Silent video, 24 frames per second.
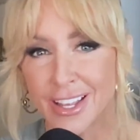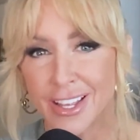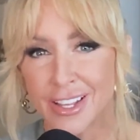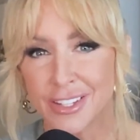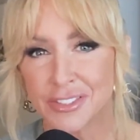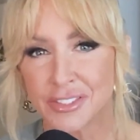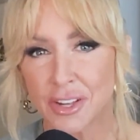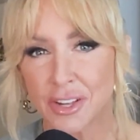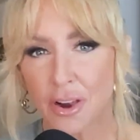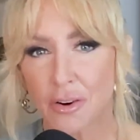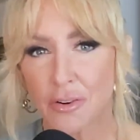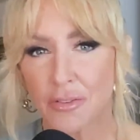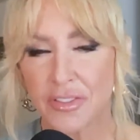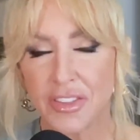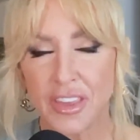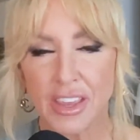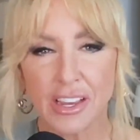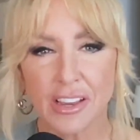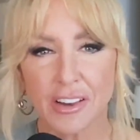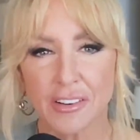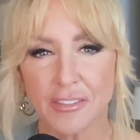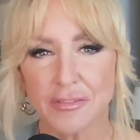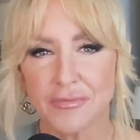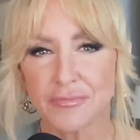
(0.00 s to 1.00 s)
So
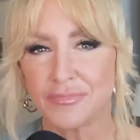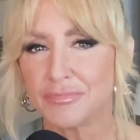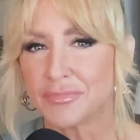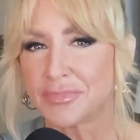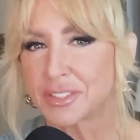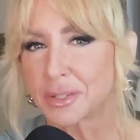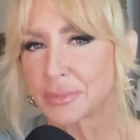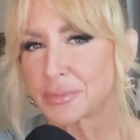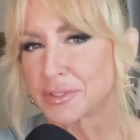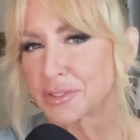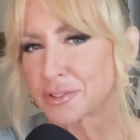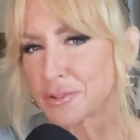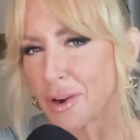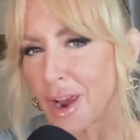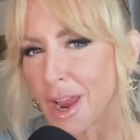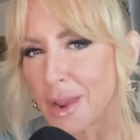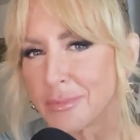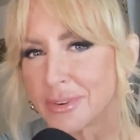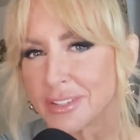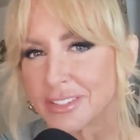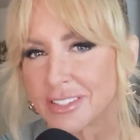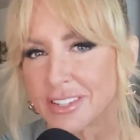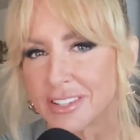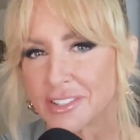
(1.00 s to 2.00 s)
think of
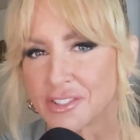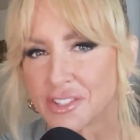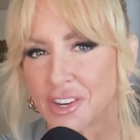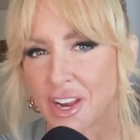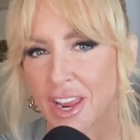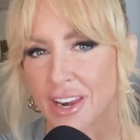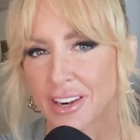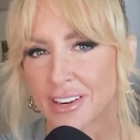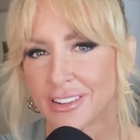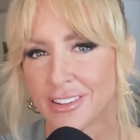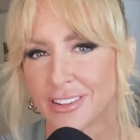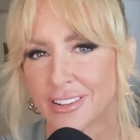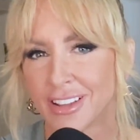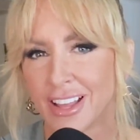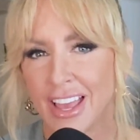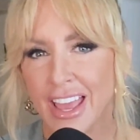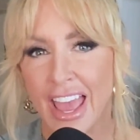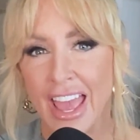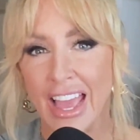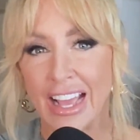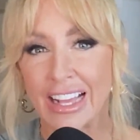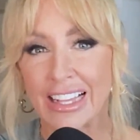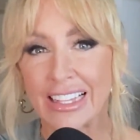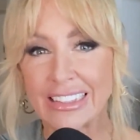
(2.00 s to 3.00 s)
subscribing to the channel
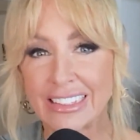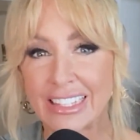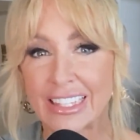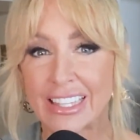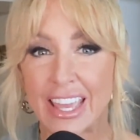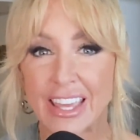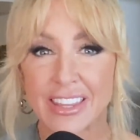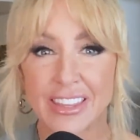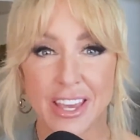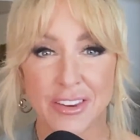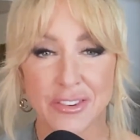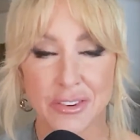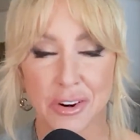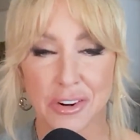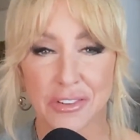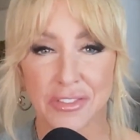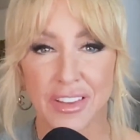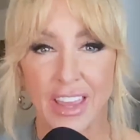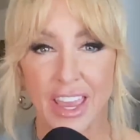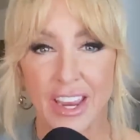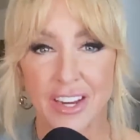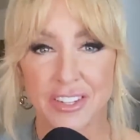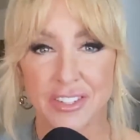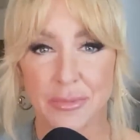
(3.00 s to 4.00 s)
and clicking that
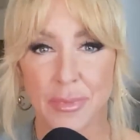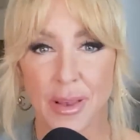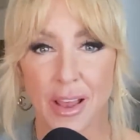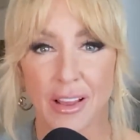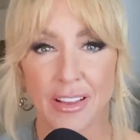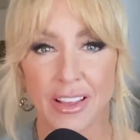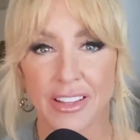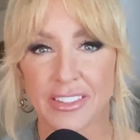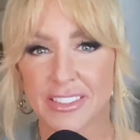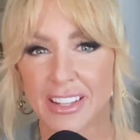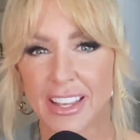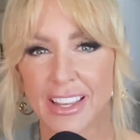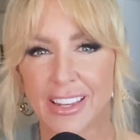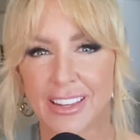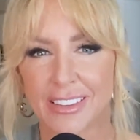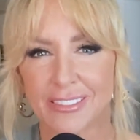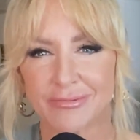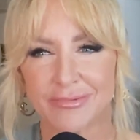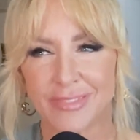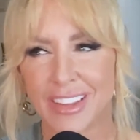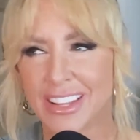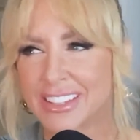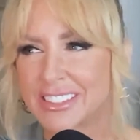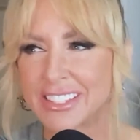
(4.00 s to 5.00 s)
notification bell. It's like
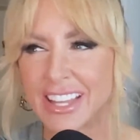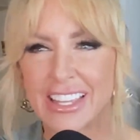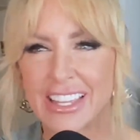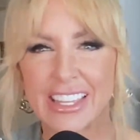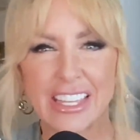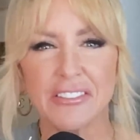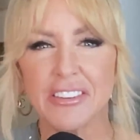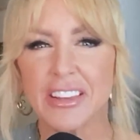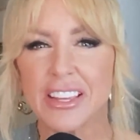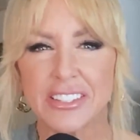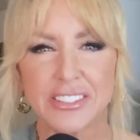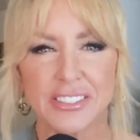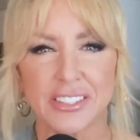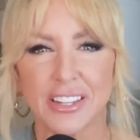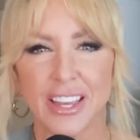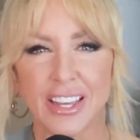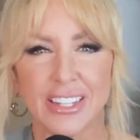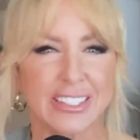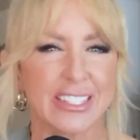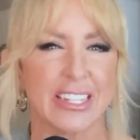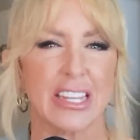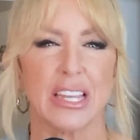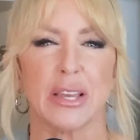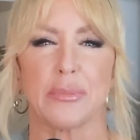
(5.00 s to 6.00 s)
giving us a
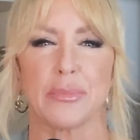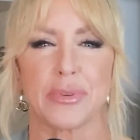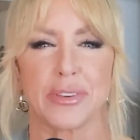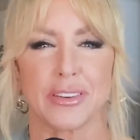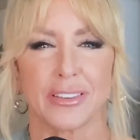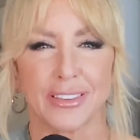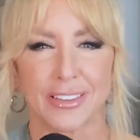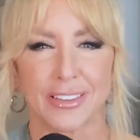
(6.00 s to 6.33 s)
tip.